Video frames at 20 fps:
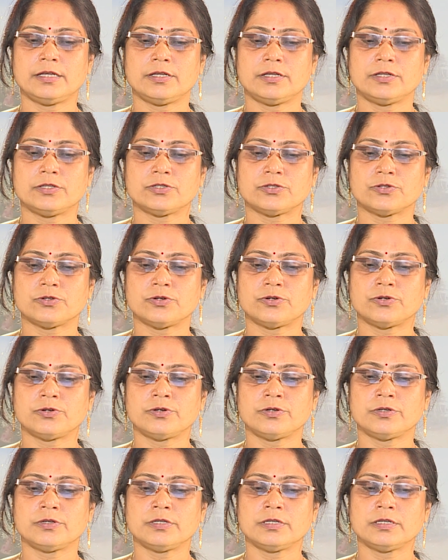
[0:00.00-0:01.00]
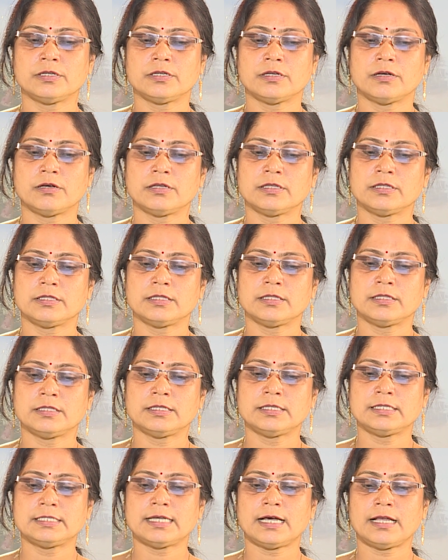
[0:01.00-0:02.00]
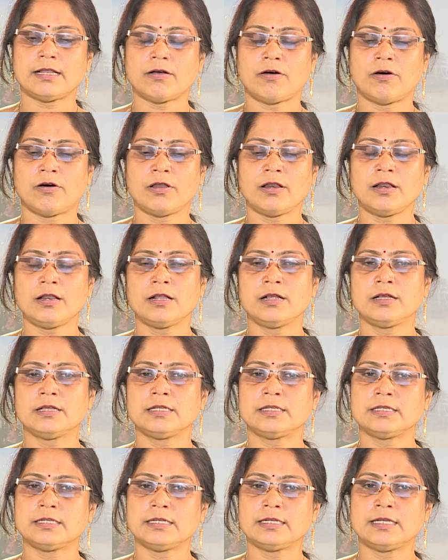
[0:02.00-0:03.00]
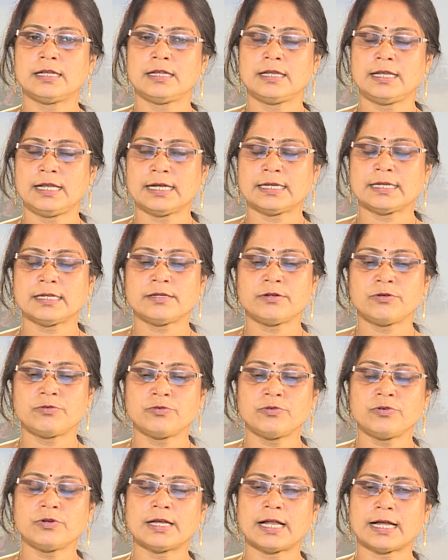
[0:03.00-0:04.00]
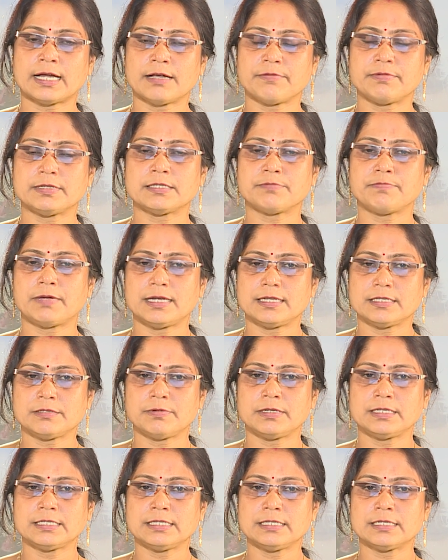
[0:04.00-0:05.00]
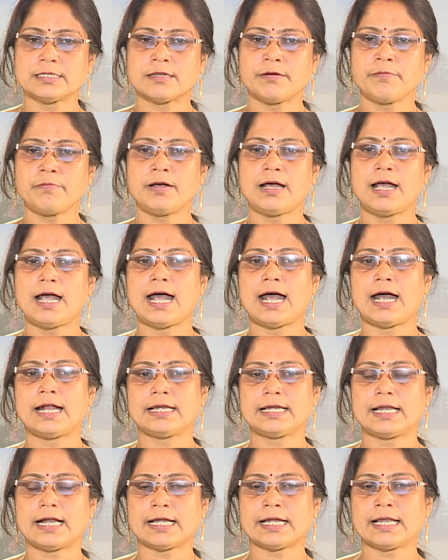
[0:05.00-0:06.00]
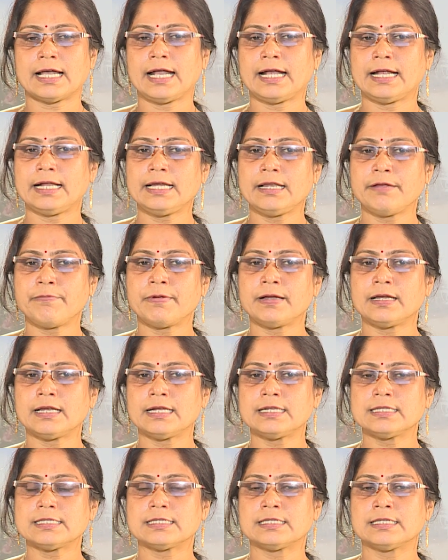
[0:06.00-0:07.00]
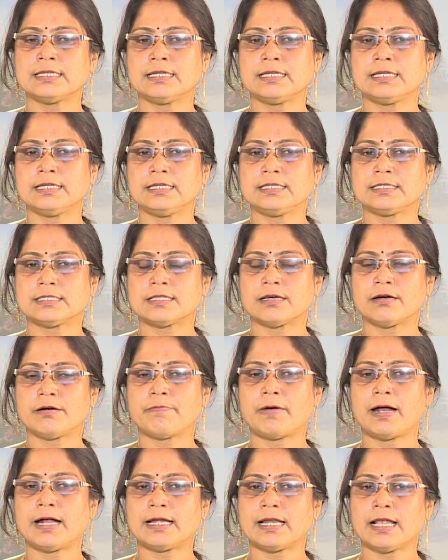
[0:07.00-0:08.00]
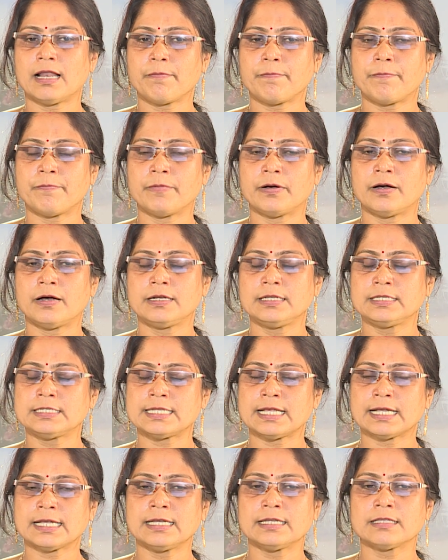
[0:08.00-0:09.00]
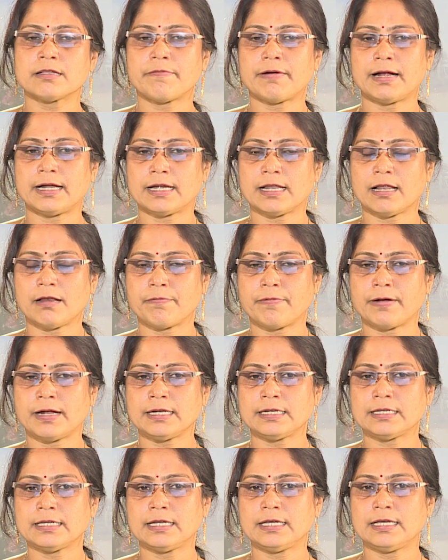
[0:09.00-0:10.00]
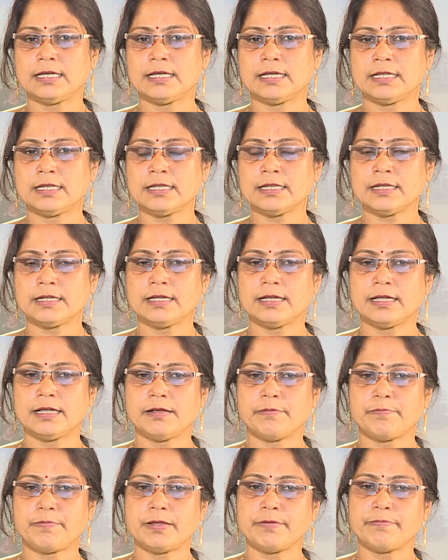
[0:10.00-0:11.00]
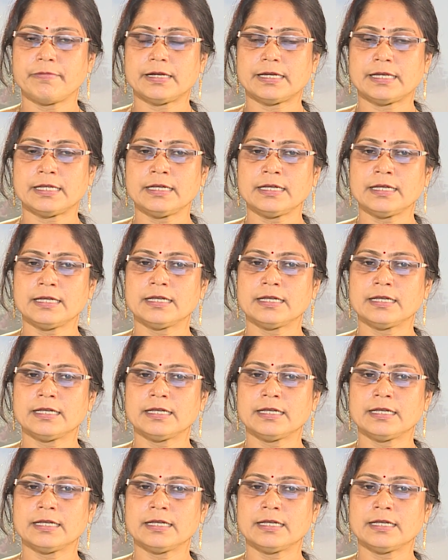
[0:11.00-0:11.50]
So, these are all related to database management system, and data independence is the vital is taking the vital part in implementing